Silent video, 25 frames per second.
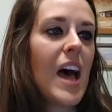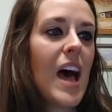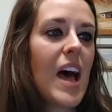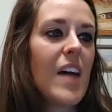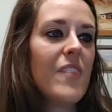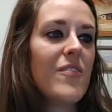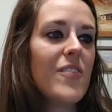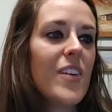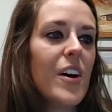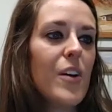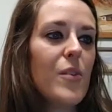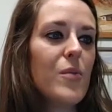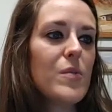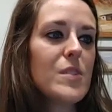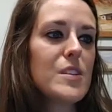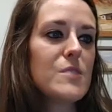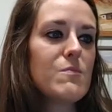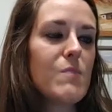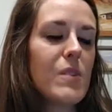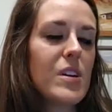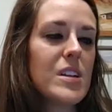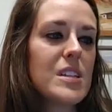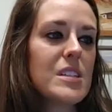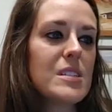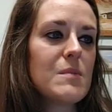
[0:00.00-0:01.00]
I felt
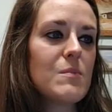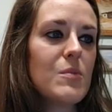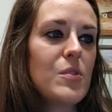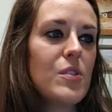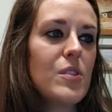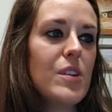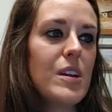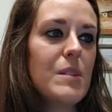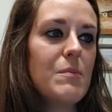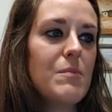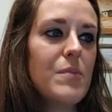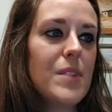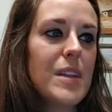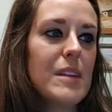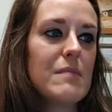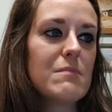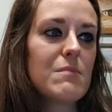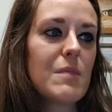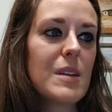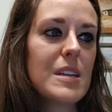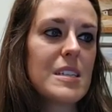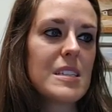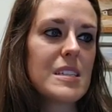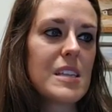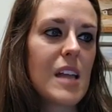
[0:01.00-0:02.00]
responsible and
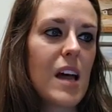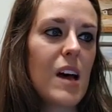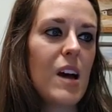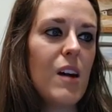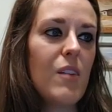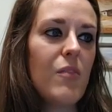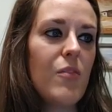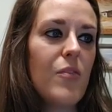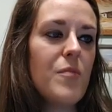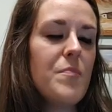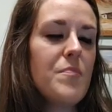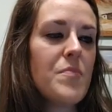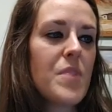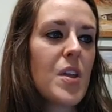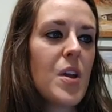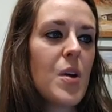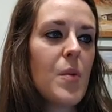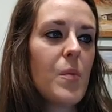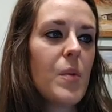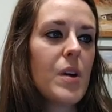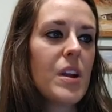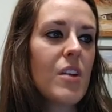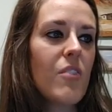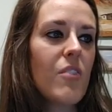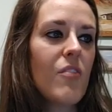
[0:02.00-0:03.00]
blamed myself.
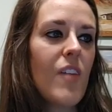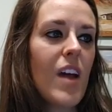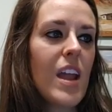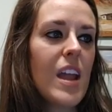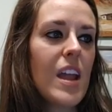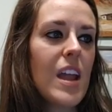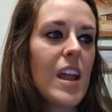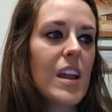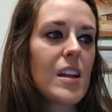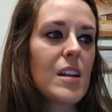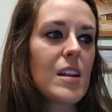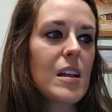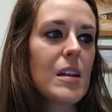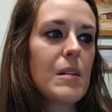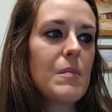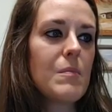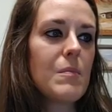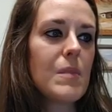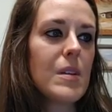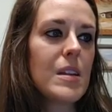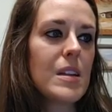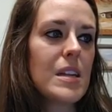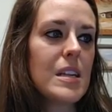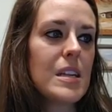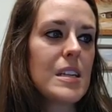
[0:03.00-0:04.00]
What if I had
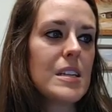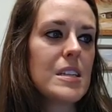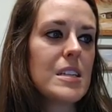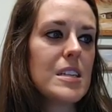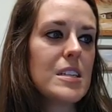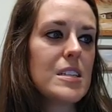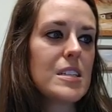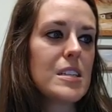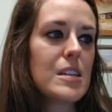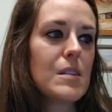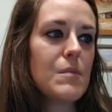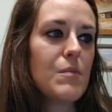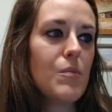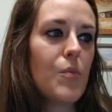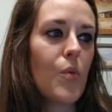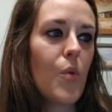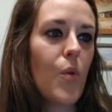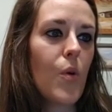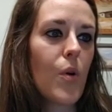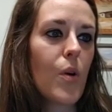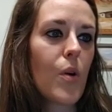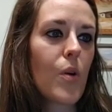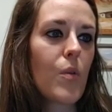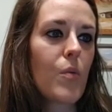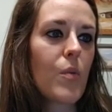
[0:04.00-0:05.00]
committed to
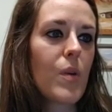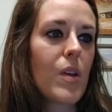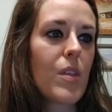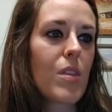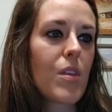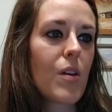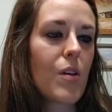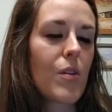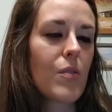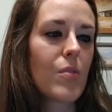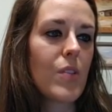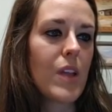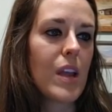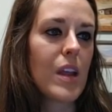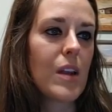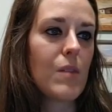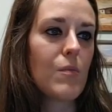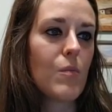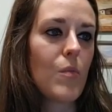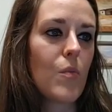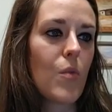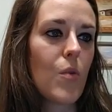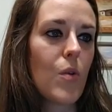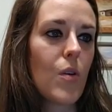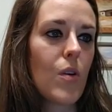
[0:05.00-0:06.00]
more with our
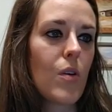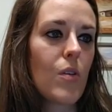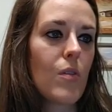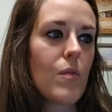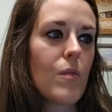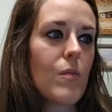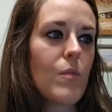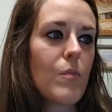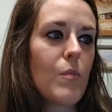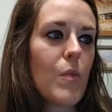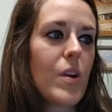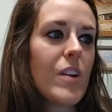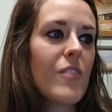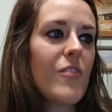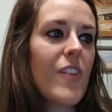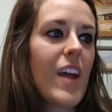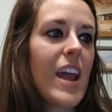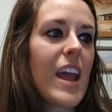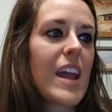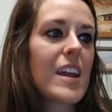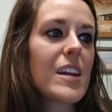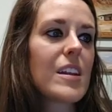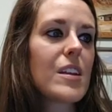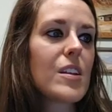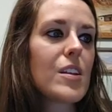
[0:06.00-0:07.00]
landlord? What if I
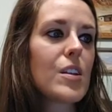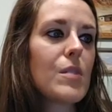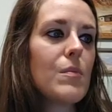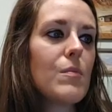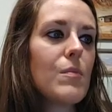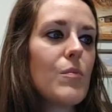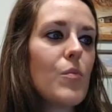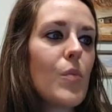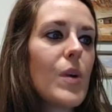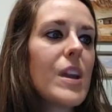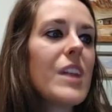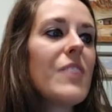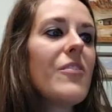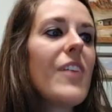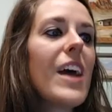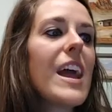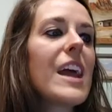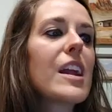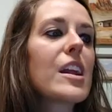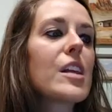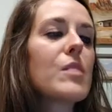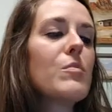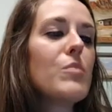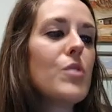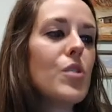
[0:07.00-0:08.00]
had what if I
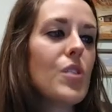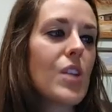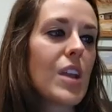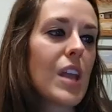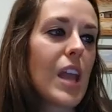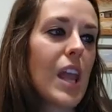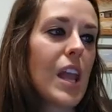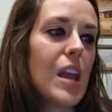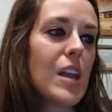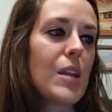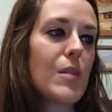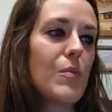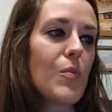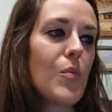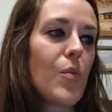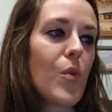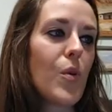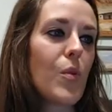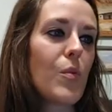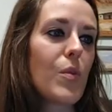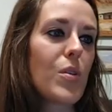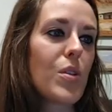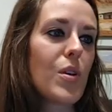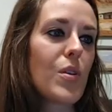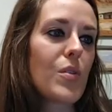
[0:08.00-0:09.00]
had communicated
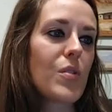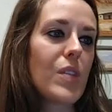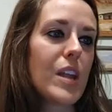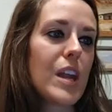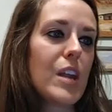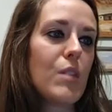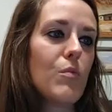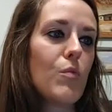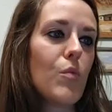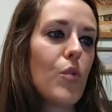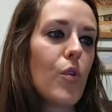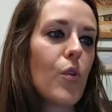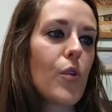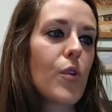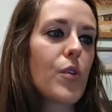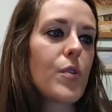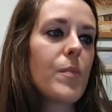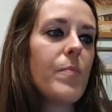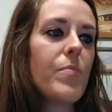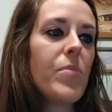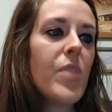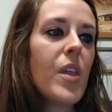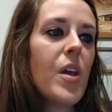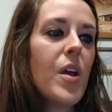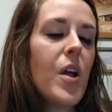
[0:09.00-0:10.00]
more with our landlord?
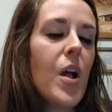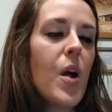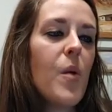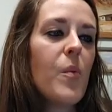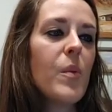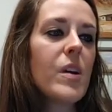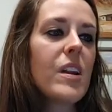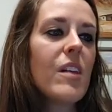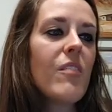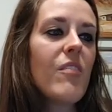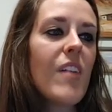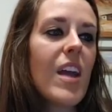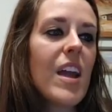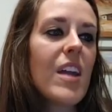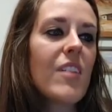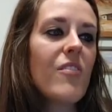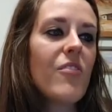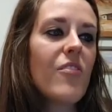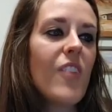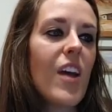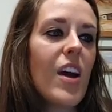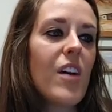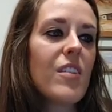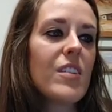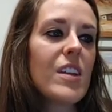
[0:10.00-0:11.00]
What if I had
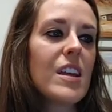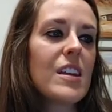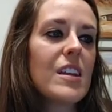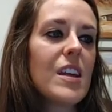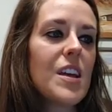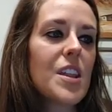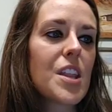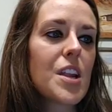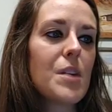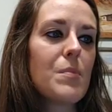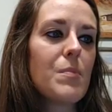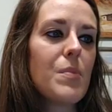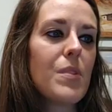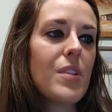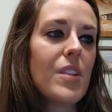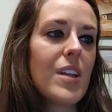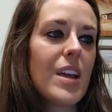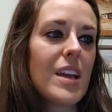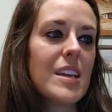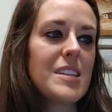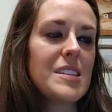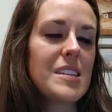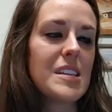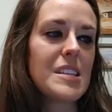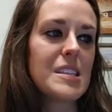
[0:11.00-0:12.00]
found another
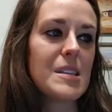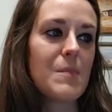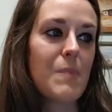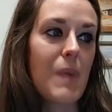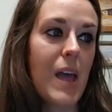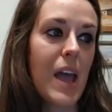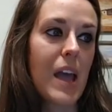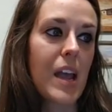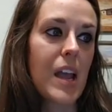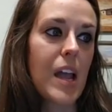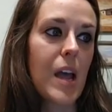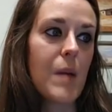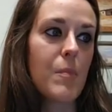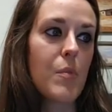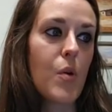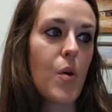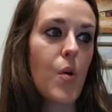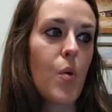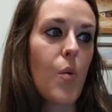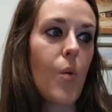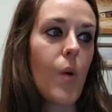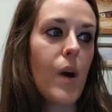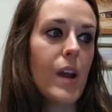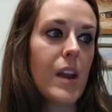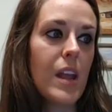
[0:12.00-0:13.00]
place as a backup?
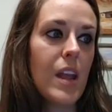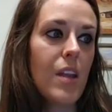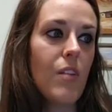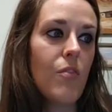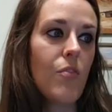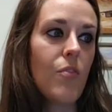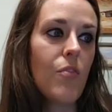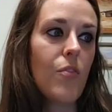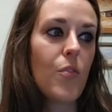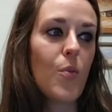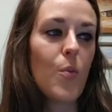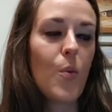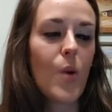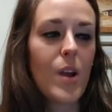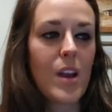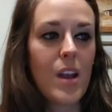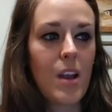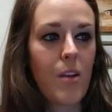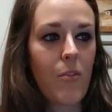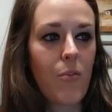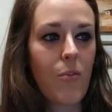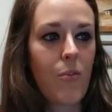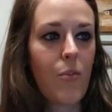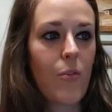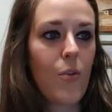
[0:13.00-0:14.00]
What if? What
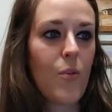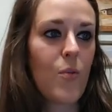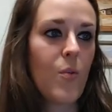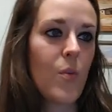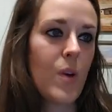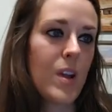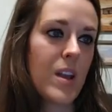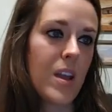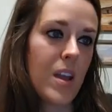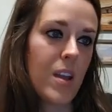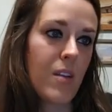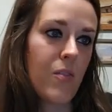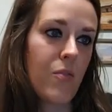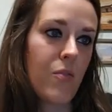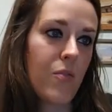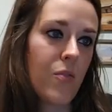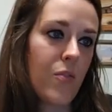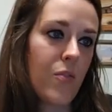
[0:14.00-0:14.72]
if? what if.